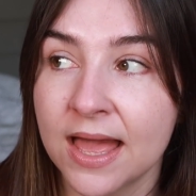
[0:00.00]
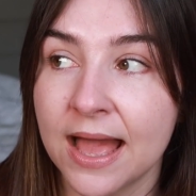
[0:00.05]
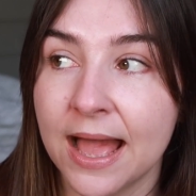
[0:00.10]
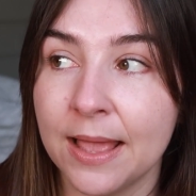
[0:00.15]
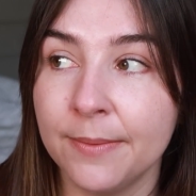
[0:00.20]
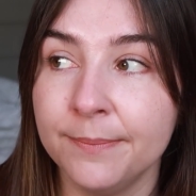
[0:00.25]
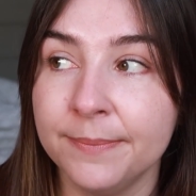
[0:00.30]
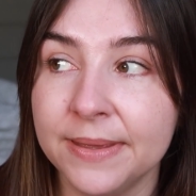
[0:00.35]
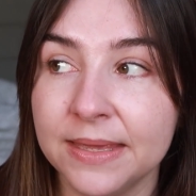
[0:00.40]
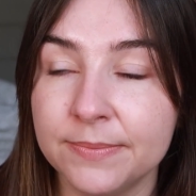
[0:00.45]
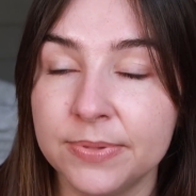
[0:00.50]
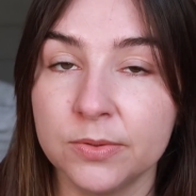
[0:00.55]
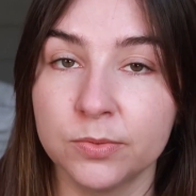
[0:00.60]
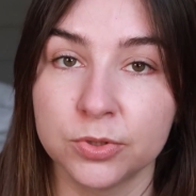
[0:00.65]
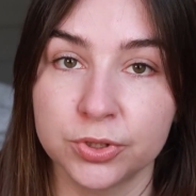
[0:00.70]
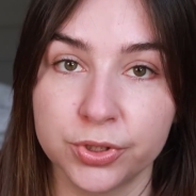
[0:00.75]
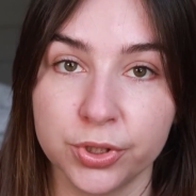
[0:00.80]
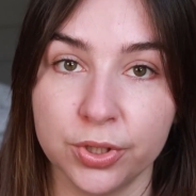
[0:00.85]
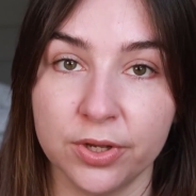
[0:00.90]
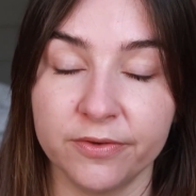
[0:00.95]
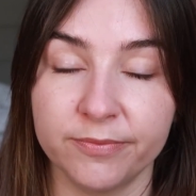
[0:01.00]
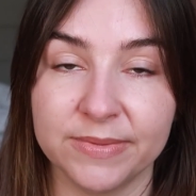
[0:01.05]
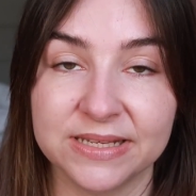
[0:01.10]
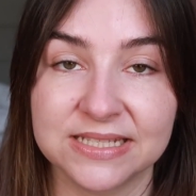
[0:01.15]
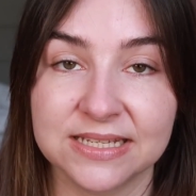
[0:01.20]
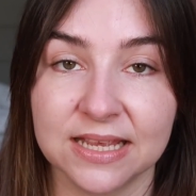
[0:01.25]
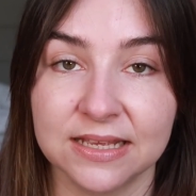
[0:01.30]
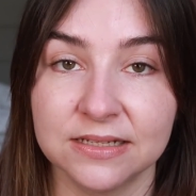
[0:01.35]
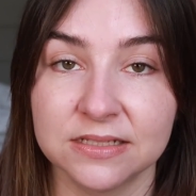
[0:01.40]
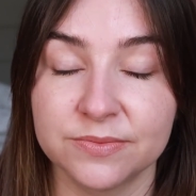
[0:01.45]
I maybe will do it if my
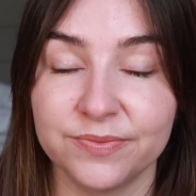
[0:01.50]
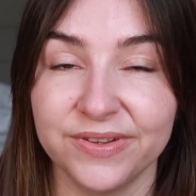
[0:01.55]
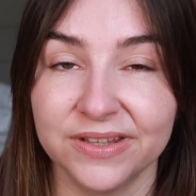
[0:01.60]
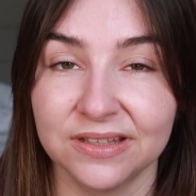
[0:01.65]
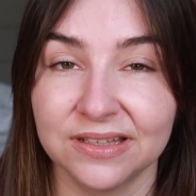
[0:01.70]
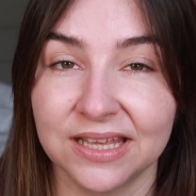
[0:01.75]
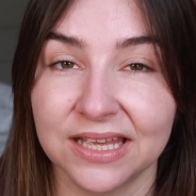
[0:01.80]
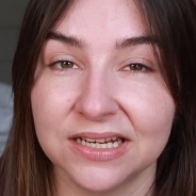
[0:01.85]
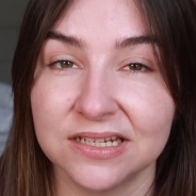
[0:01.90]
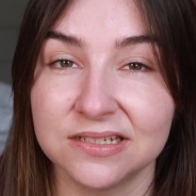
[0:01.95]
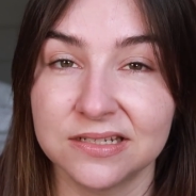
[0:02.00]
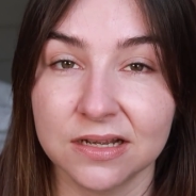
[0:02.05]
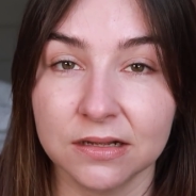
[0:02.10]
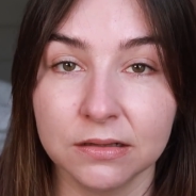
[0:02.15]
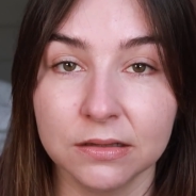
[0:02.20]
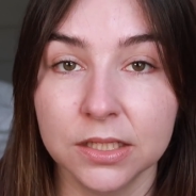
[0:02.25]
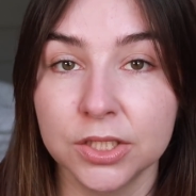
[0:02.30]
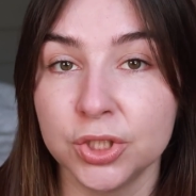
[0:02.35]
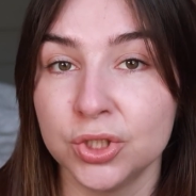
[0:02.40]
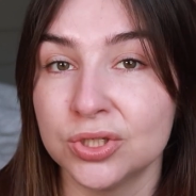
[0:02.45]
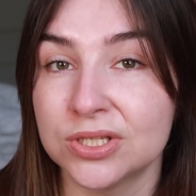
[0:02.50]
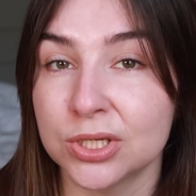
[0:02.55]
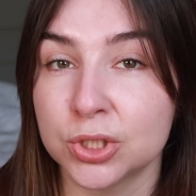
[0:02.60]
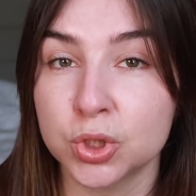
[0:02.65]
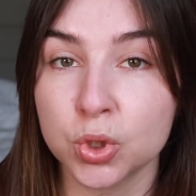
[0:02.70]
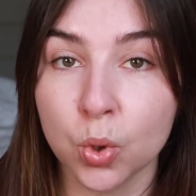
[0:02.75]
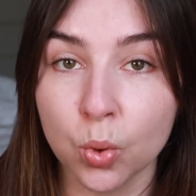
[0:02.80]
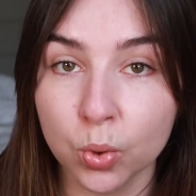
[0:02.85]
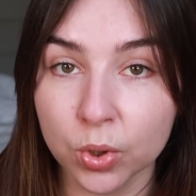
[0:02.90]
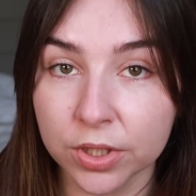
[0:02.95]
skin is feeling kind of dull and use a
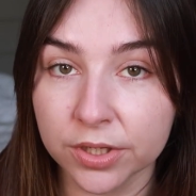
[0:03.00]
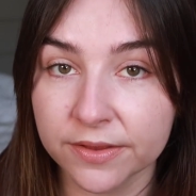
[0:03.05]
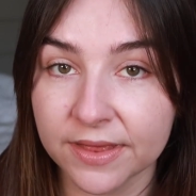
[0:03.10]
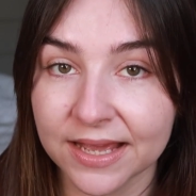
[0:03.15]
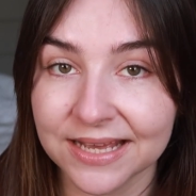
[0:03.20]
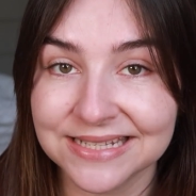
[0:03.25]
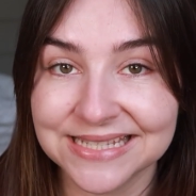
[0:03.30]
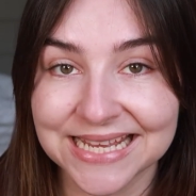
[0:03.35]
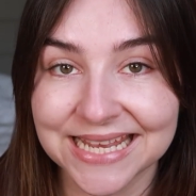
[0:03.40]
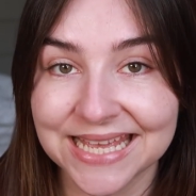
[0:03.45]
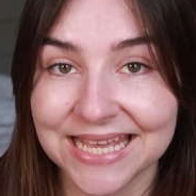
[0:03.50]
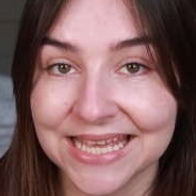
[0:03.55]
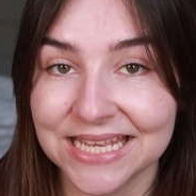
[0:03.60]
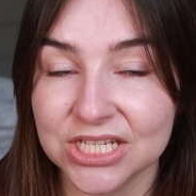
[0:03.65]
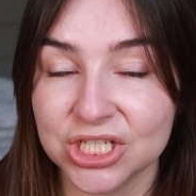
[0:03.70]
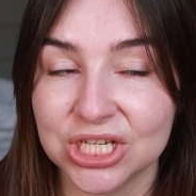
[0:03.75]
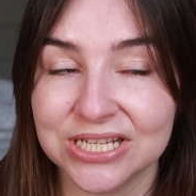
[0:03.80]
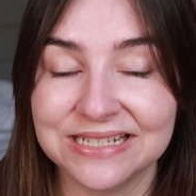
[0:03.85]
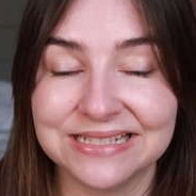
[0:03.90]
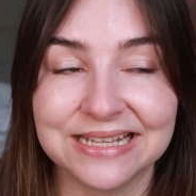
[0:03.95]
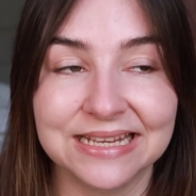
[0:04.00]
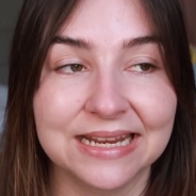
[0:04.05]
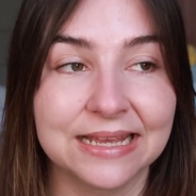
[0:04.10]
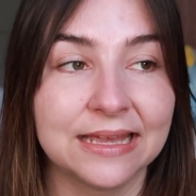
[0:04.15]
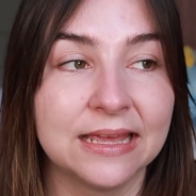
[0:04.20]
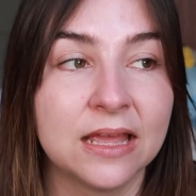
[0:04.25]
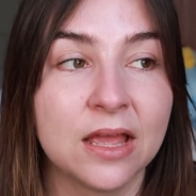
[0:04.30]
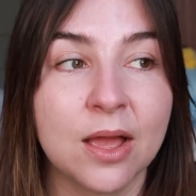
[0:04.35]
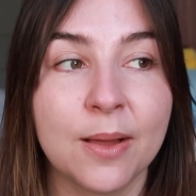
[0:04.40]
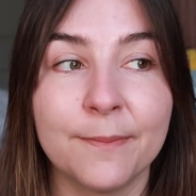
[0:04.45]
toner that has AHAs in
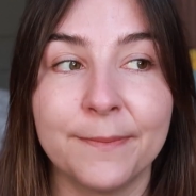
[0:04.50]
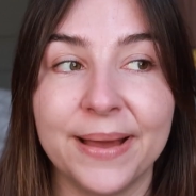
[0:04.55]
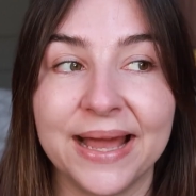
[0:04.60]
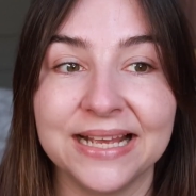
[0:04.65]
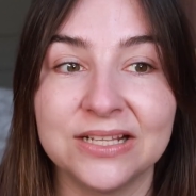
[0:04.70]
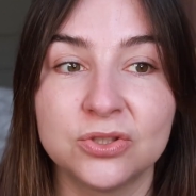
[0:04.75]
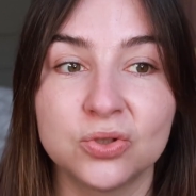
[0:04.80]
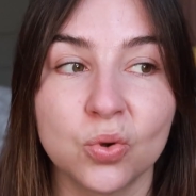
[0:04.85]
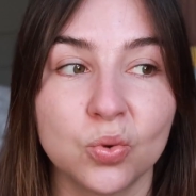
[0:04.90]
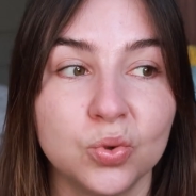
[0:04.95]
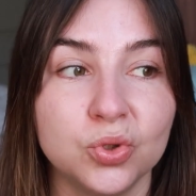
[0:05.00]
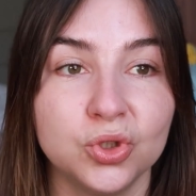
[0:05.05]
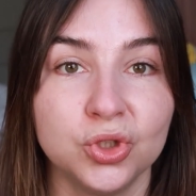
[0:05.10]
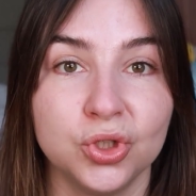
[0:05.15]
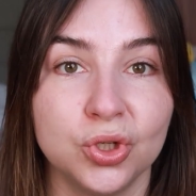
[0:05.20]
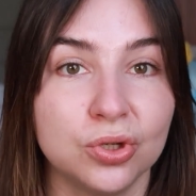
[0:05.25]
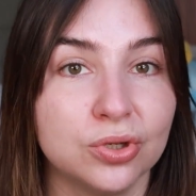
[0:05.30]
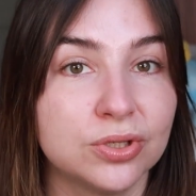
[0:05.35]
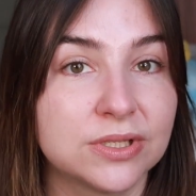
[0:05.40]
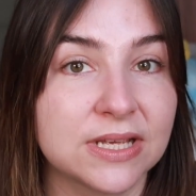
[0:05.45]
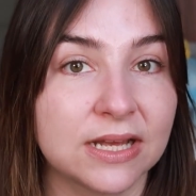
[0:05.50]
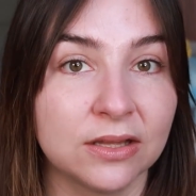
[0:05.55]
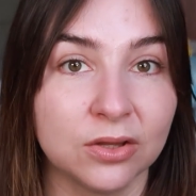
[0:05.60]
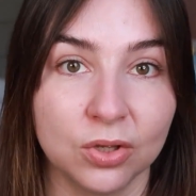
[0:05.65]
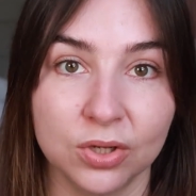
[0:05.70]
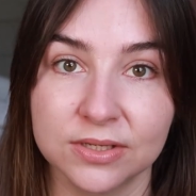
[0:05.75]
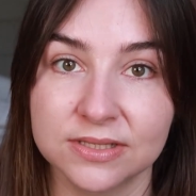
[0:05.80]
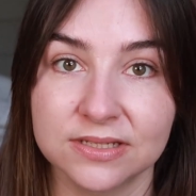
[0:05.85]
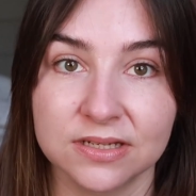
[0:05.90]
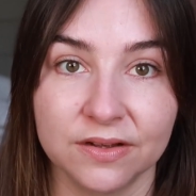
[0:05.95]
it, but I don't use a
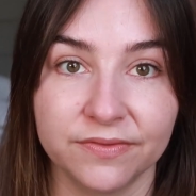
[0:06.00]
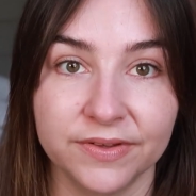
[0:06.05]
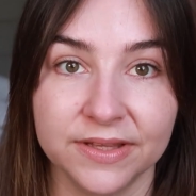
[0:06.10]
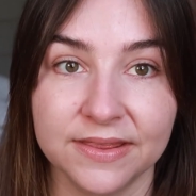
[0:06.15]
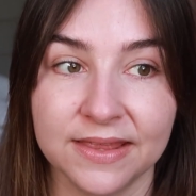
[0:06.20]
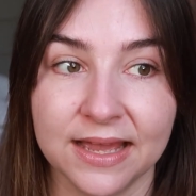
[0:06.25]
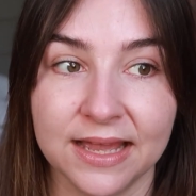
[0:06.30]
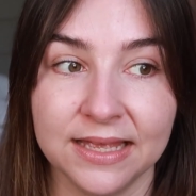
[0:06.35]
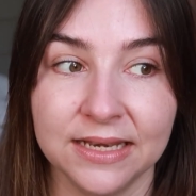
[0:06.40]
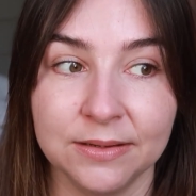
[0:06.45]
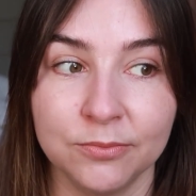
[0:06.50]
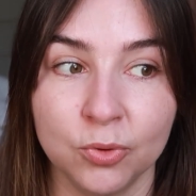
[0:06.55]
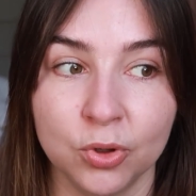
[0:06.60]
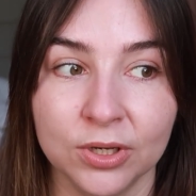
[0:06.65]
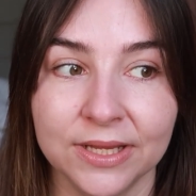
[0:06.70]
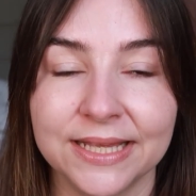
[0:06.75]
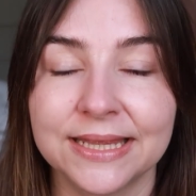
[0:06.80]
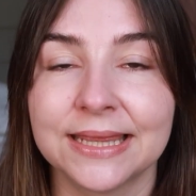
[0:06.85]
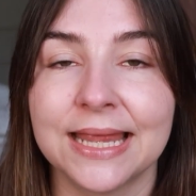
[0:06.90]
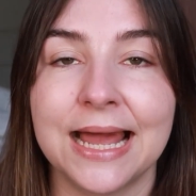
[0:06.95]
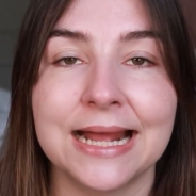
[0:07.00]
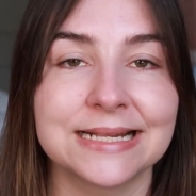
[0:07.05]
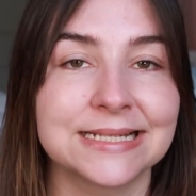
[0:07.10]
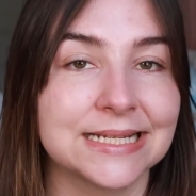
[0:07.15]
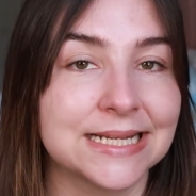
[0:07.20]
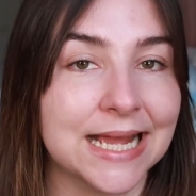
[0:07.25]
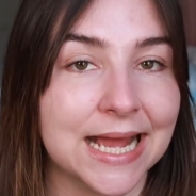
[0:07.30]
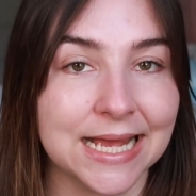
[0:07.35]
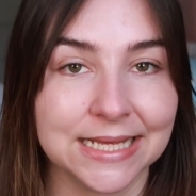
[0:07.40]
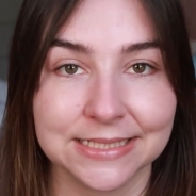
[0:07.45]
lot of stuff like that anymore, like
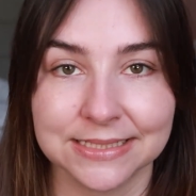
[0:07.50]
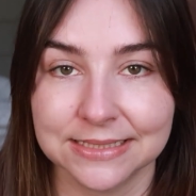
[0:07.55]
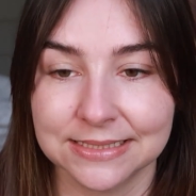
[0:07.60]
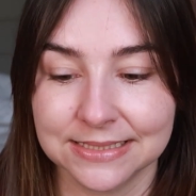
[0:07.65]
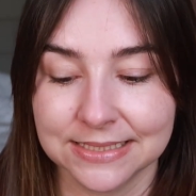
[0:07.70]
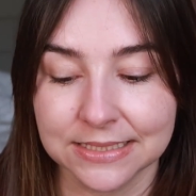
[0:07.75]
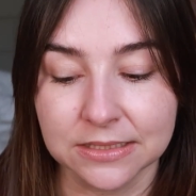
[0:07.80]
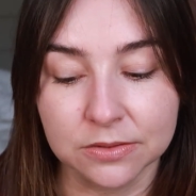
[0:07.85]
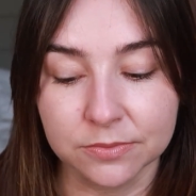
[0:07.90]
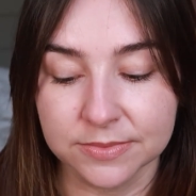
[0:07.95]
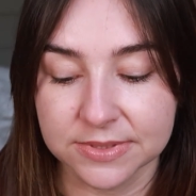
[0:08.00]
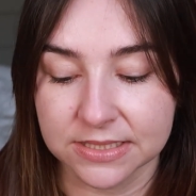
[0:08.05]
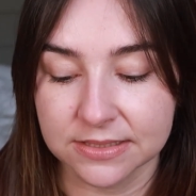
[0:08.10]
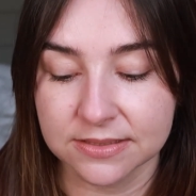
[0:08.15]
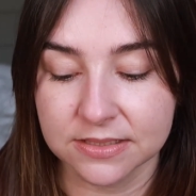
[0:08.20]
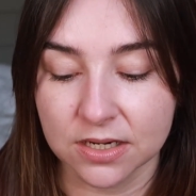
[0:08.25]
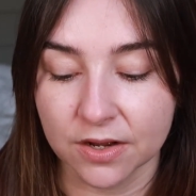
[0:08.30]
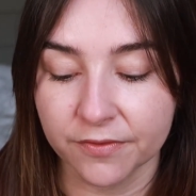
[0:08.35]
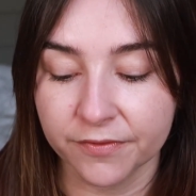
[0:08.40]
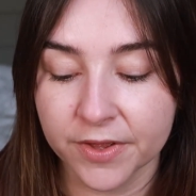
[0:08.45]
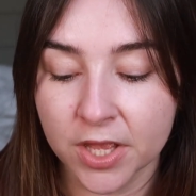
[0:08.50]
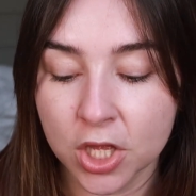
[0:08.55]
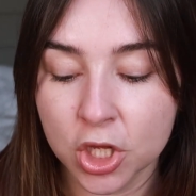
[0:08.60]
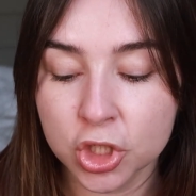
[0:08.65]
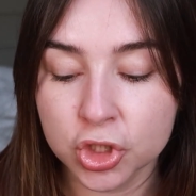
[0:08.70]
lactic acid serums and stuff.